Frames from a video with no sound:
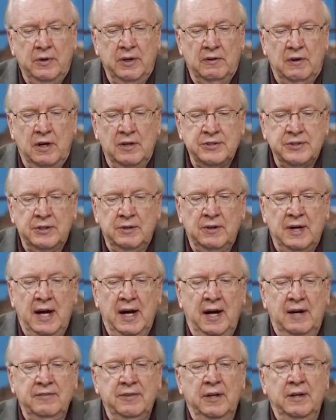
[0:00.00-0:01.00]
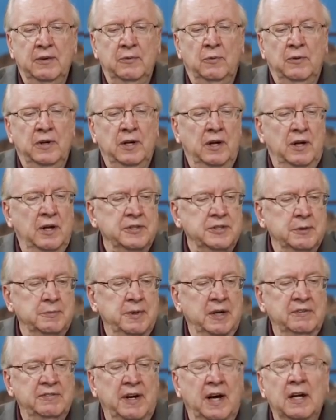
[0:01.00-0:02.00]
We also have that will
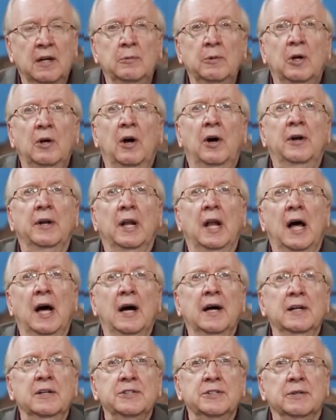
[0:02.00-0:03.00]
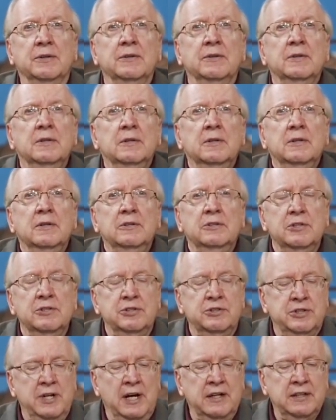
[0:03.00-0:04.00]
also be available online. So
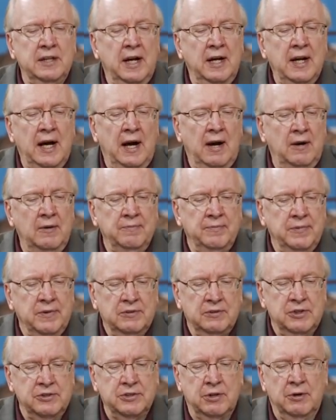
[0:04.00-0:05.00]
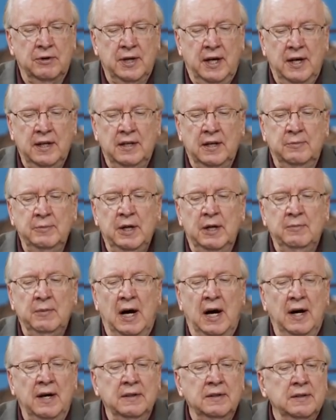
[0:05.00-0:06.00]
just check that out. Just go to
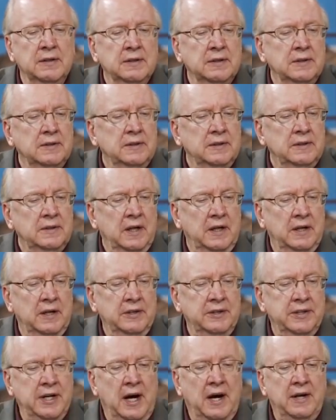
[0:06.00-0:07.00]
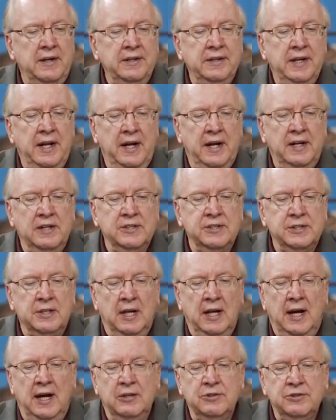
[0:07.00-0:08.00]

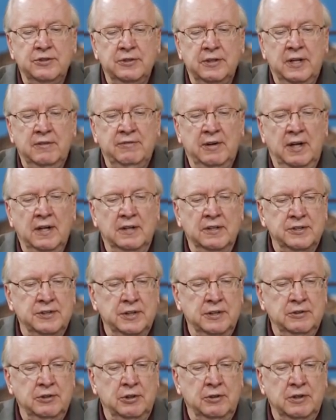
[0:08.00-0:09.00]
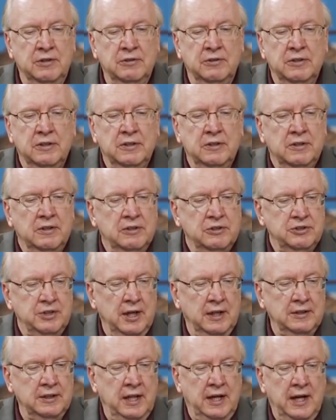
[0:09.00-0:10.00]
awmi.net/events, and you can
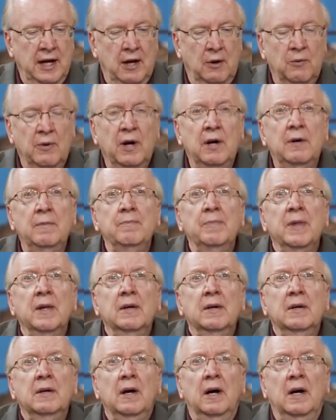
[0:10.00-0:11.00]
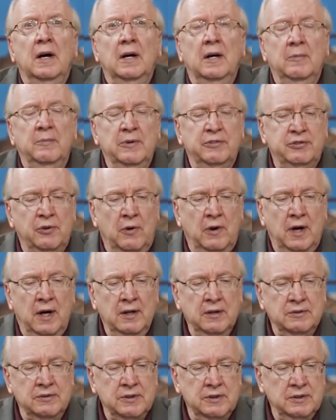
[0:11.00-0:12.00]
check that out. Well,
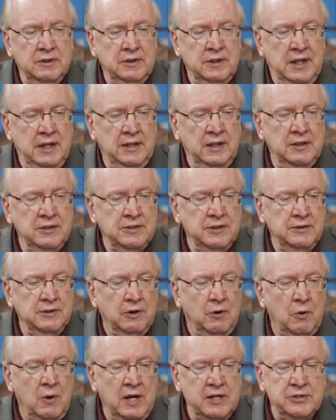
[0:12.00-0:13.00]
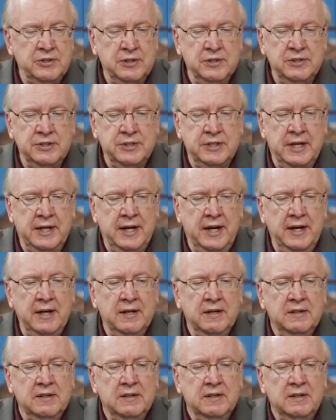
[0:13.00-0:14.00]
before I get into the questions
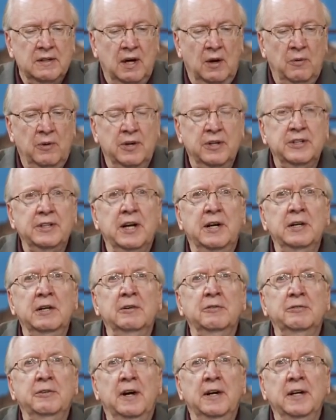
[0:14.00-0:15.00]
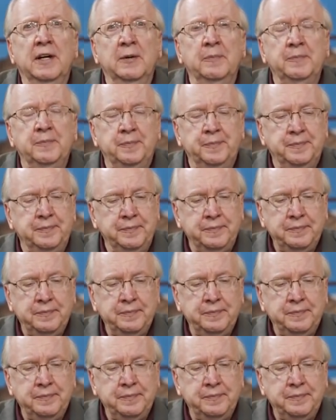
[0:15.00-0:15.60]
today, I want to tell you a funny.